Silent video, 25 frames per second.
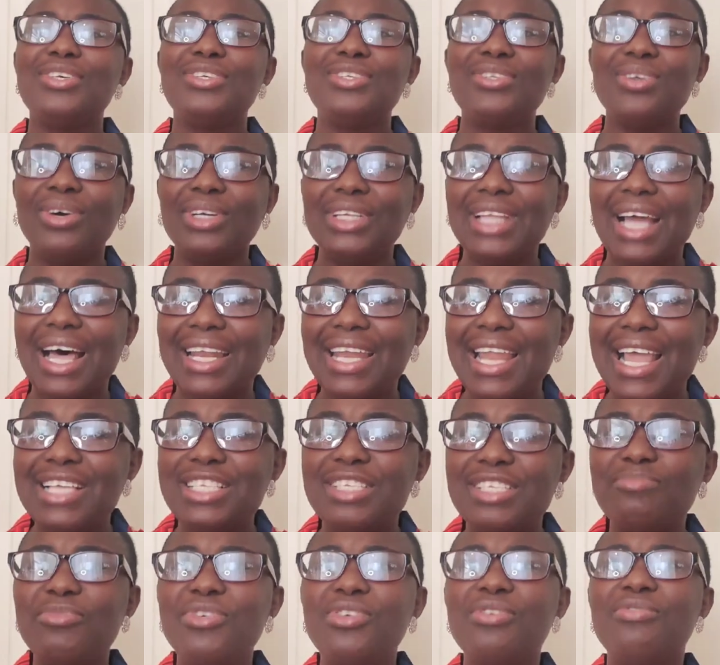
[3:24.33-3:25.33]
So now
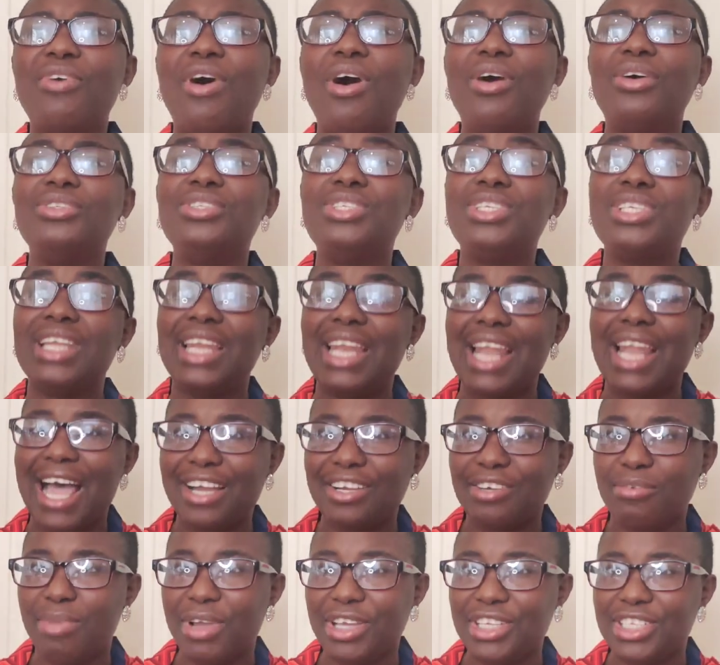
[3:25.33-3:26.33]
let's move on to
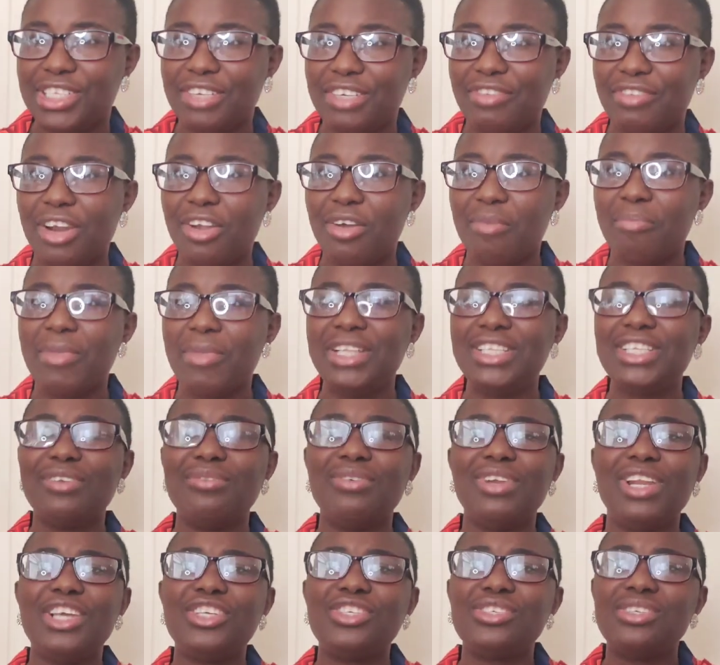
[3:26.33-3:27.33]
language development.
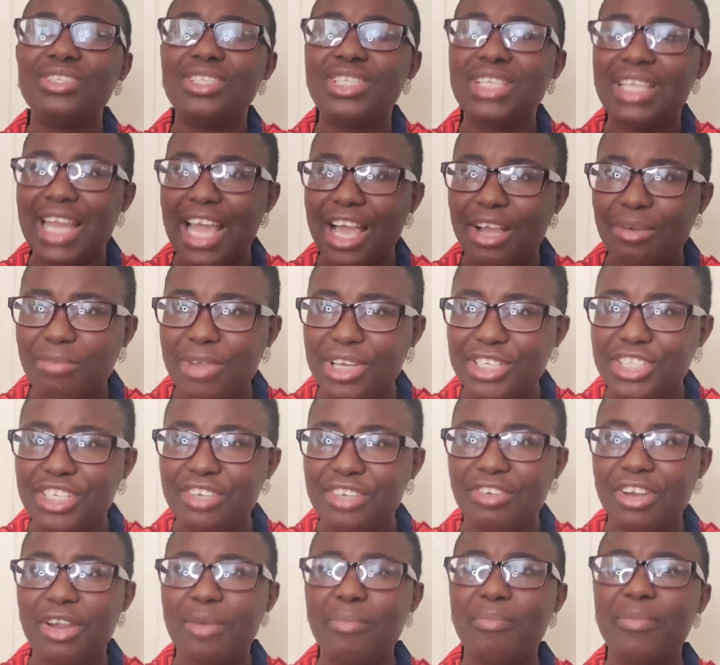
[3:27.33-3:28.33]
In relation to language
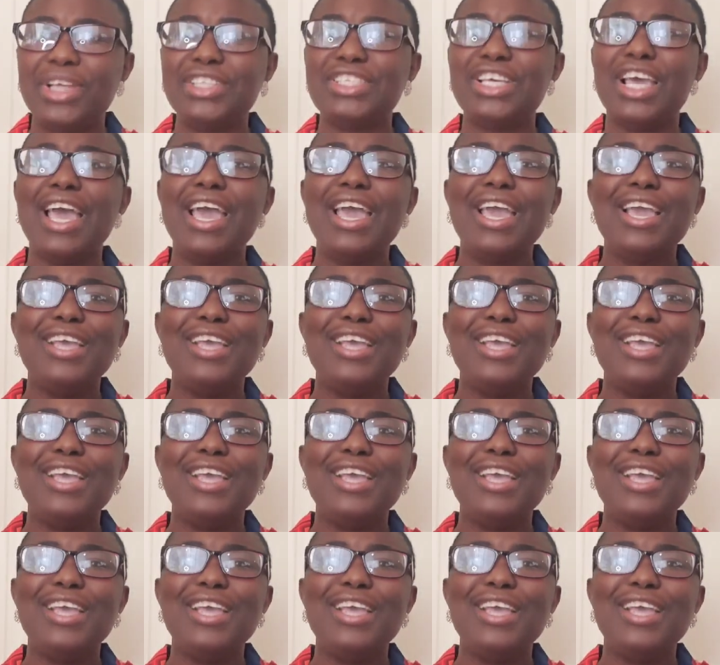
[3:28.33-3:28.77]
development,